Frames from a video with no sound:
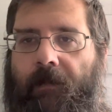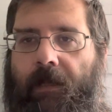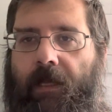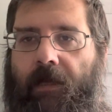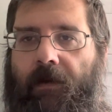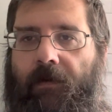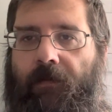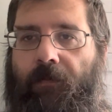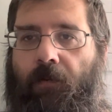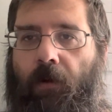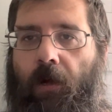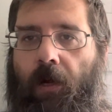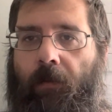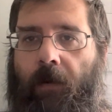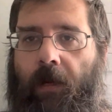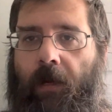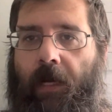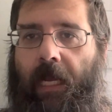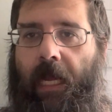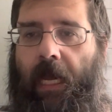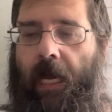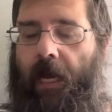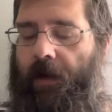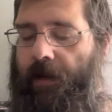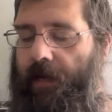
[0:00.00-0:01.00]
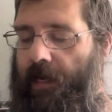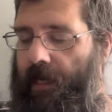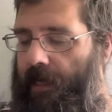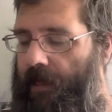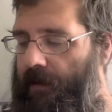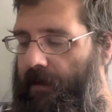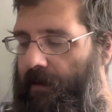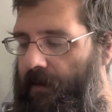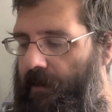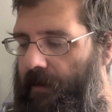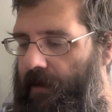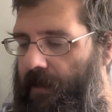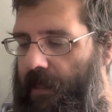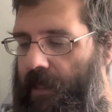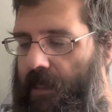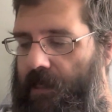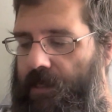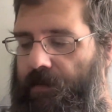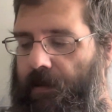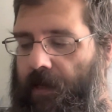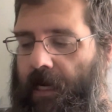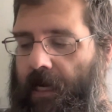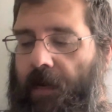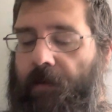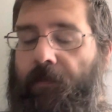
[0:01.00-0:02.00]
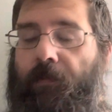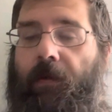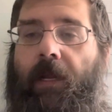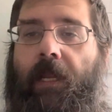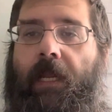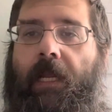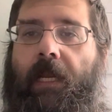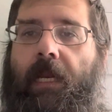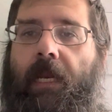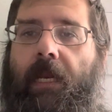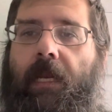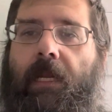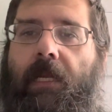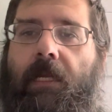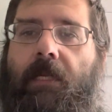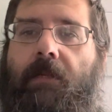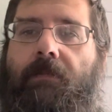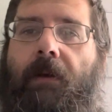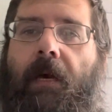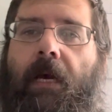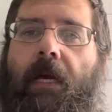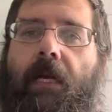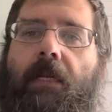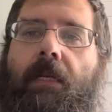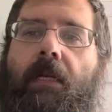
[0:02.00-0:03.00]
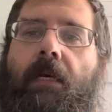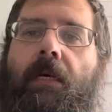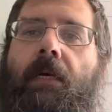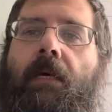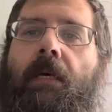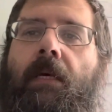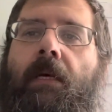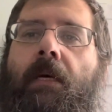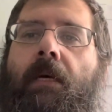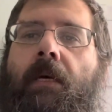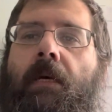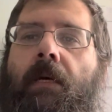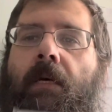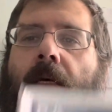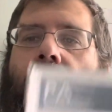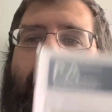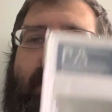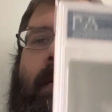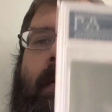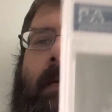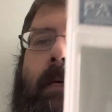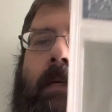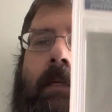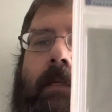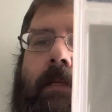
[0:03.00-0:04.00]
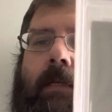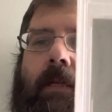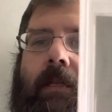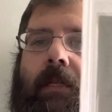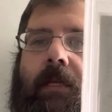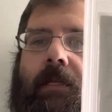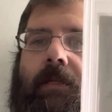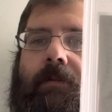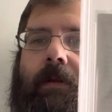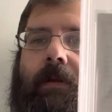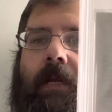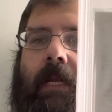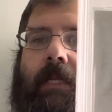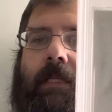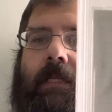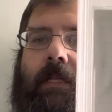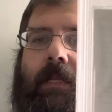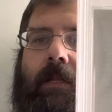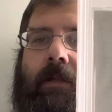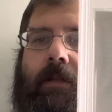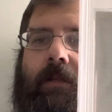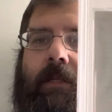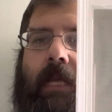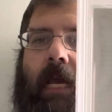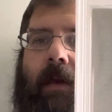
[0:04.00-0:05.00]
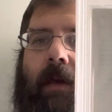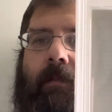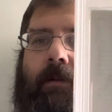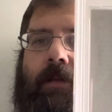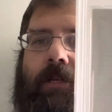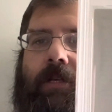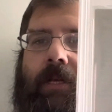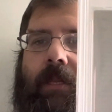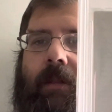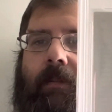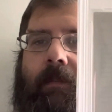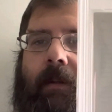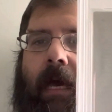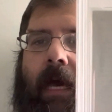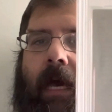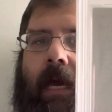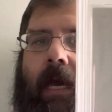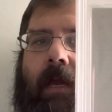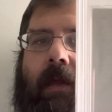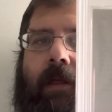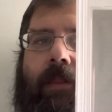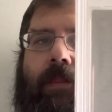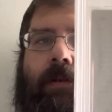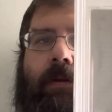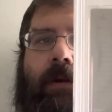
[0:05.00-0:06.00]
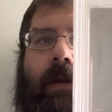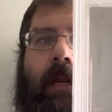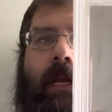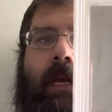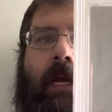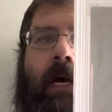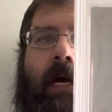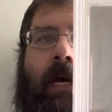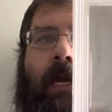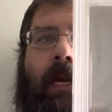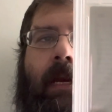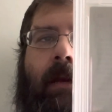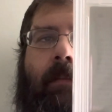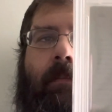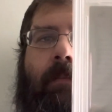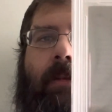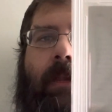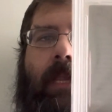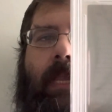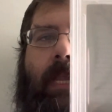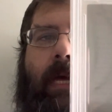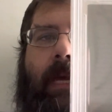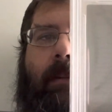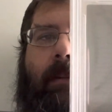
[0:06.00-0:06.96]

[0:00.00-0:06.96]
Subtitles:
41 Gaudi. This one, I really didn't expect. So this one has a little damage on the back, 39 play